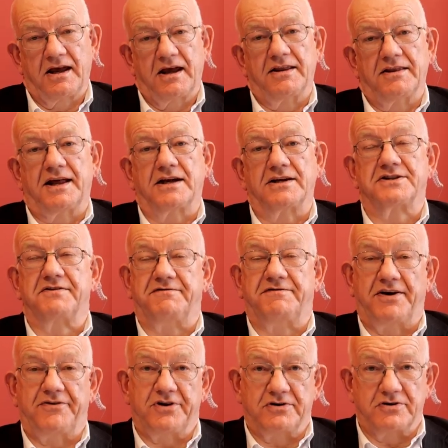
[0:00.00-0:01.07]
That's a
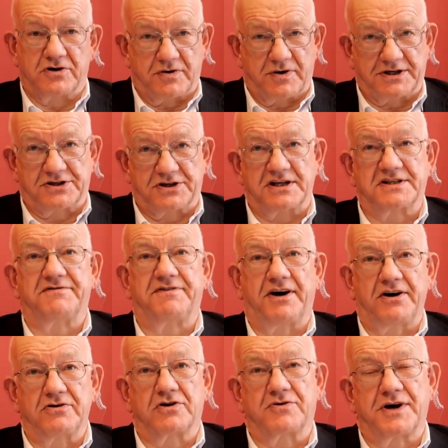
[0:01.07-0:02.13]
very good question. It's a very
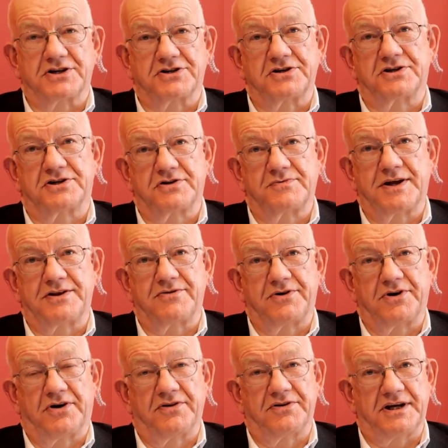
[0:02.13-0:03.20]
good question as to whether or
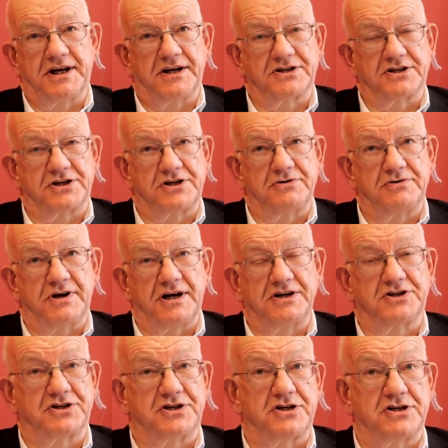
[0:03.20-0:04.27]
not the
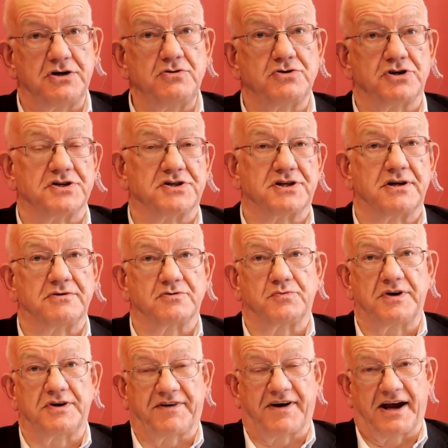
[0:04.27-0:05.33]
institutions that
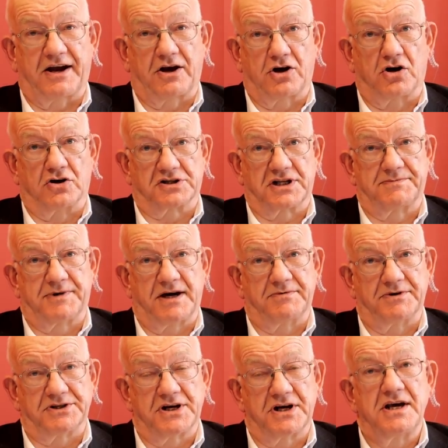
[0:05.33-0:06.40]
we've got at the
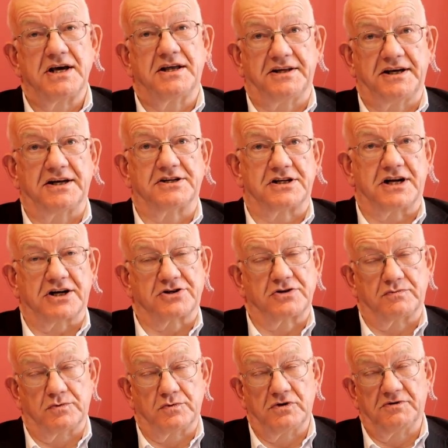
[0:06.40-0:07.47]
moment, the international
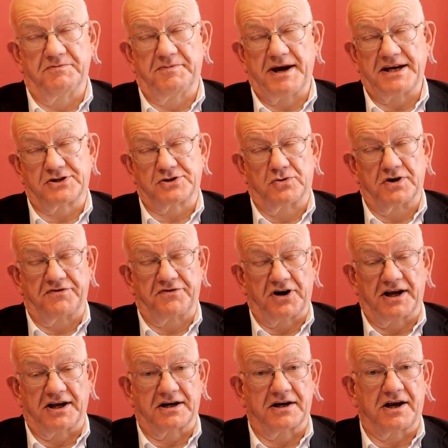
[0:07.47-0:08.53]
rule-based order, if you
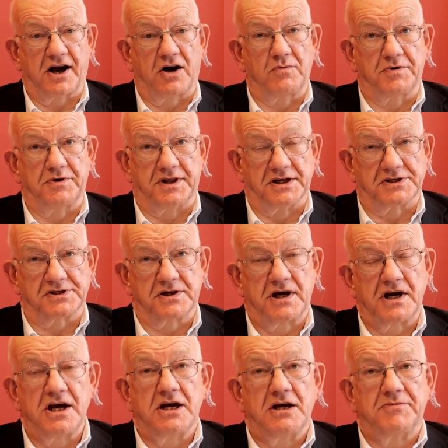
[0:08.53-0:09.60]
like, can cope with this.
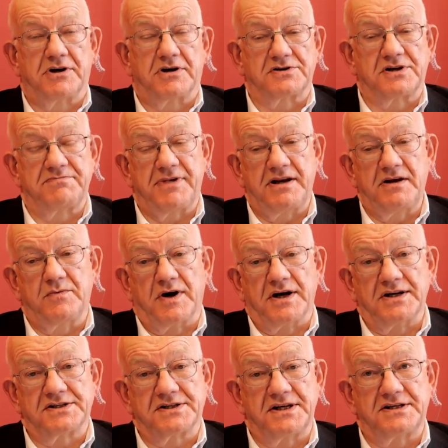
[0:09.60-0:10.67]
Because in many
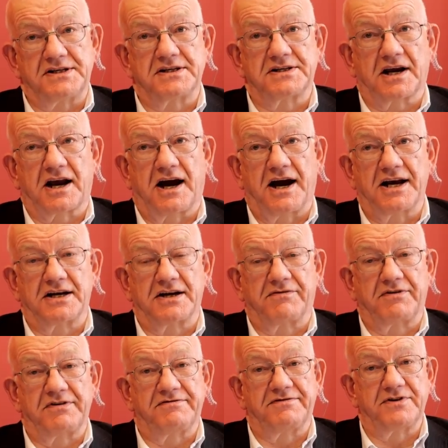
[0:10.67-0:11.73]
ways, this is a kind of
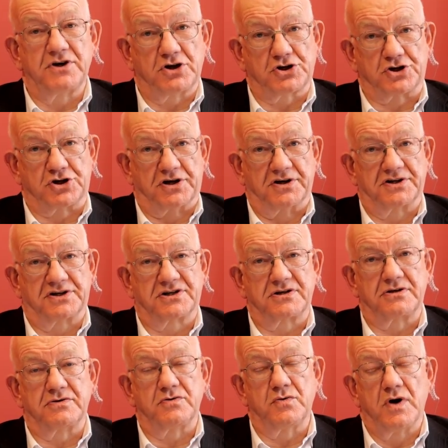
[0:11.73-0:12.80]
reversion
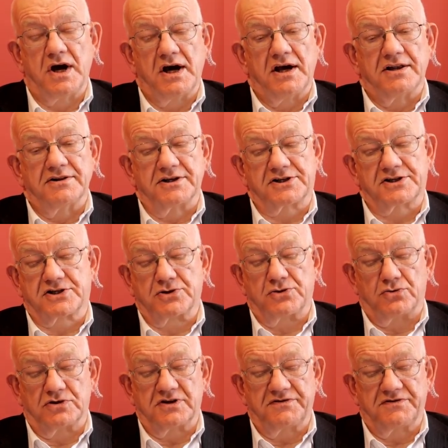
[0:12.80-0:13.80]
to the sort of